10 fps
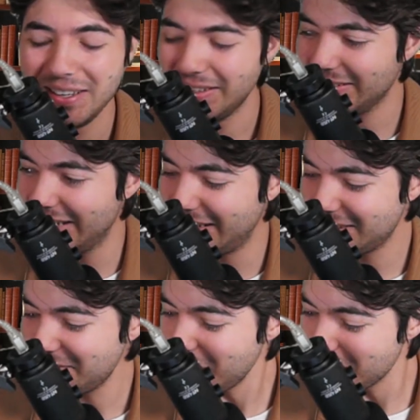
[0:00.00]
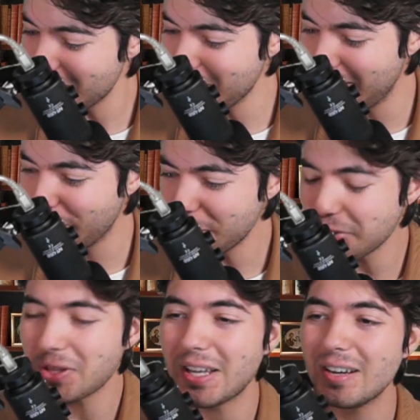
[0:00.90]
Like, sometimes I'm like,
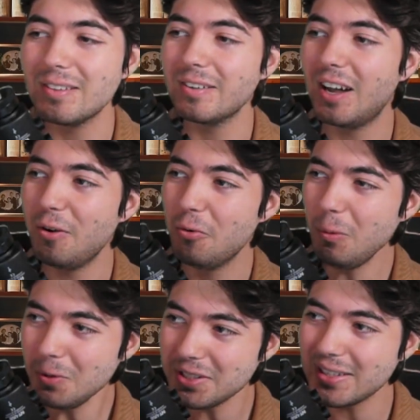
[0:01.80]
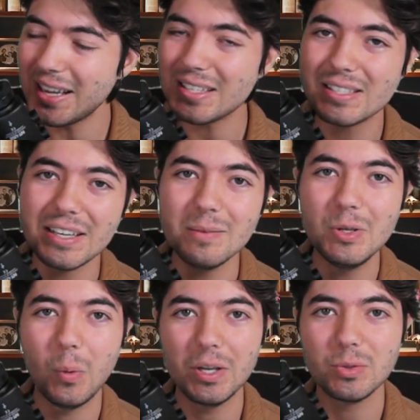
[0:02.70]
Richard Thaler, when was the last time
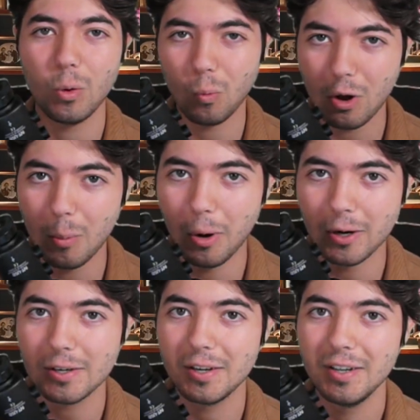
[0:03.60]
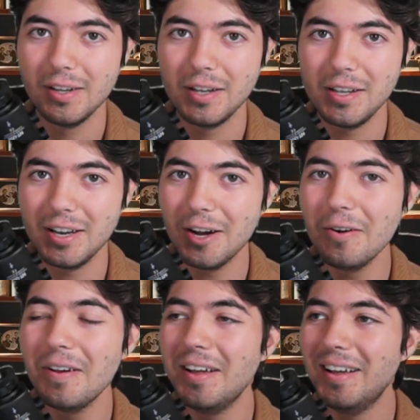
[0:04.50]
you went to a Walmart?
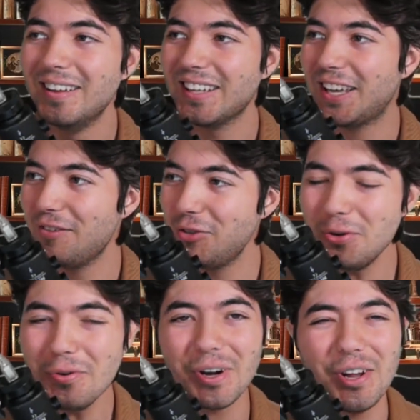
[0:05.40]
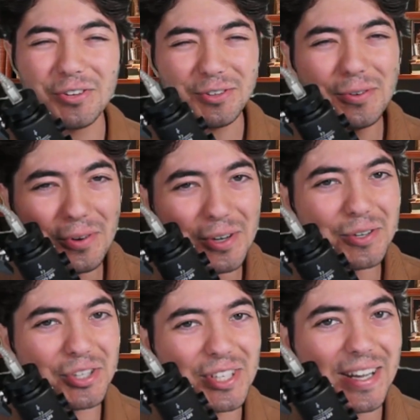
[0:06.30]
Like, do you
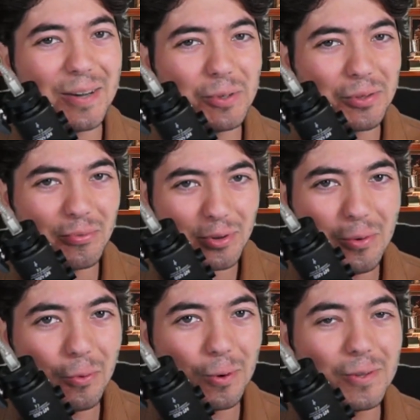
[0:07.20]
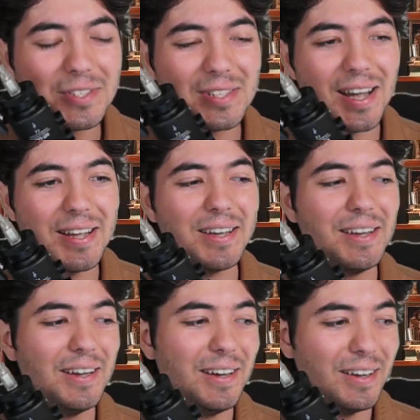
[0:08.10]
understand what the real world is like?
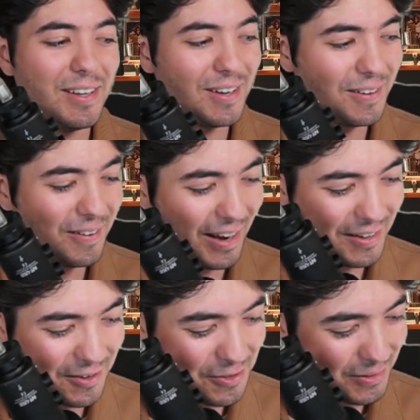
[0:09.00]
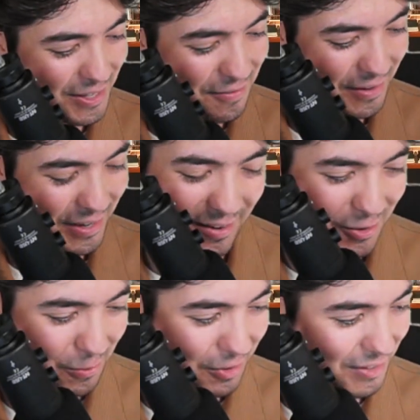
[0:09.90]
I know you live I don't
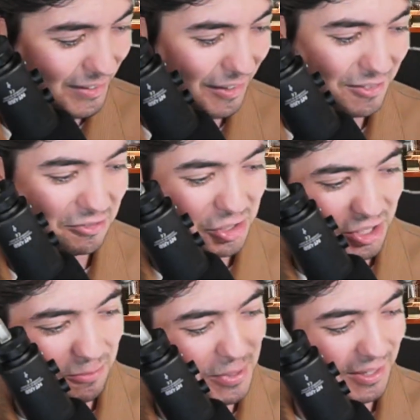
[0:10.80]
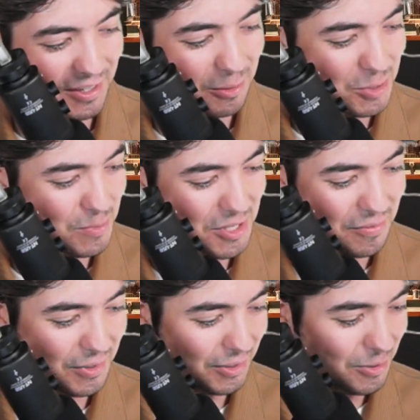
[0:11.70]
know where he lives. I'm not trying to pick on him
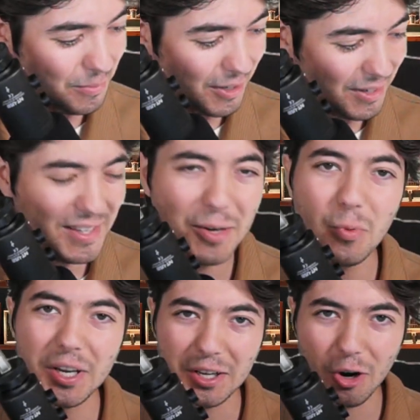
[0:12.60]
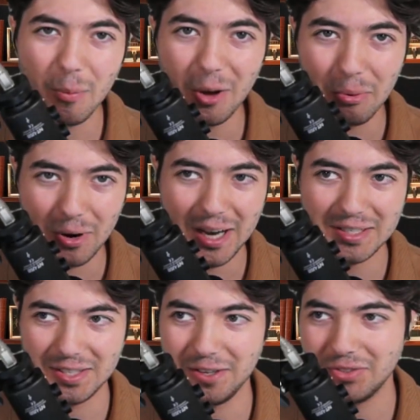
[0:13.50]
specifically, but he did win a Nobel
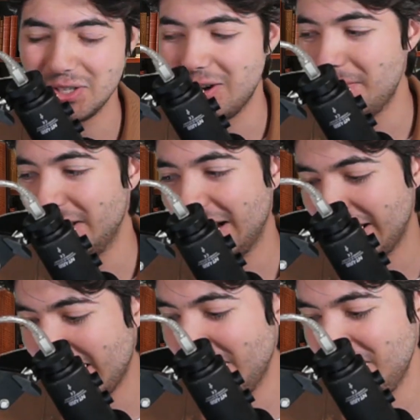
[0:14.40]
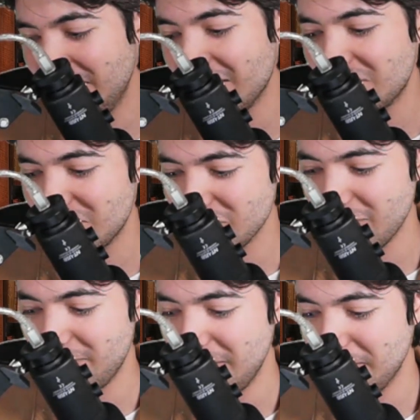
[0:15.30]
Prize though. So, I mean, he does
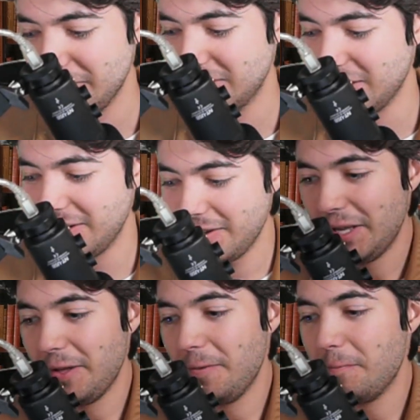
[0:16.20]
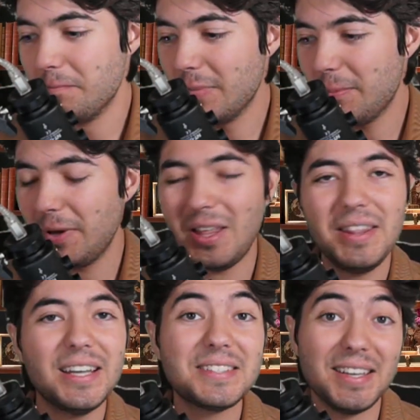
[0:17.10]
deserve being picked on. But and
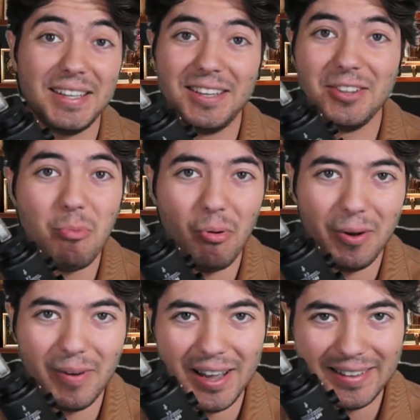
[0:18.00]
that's like another point, right?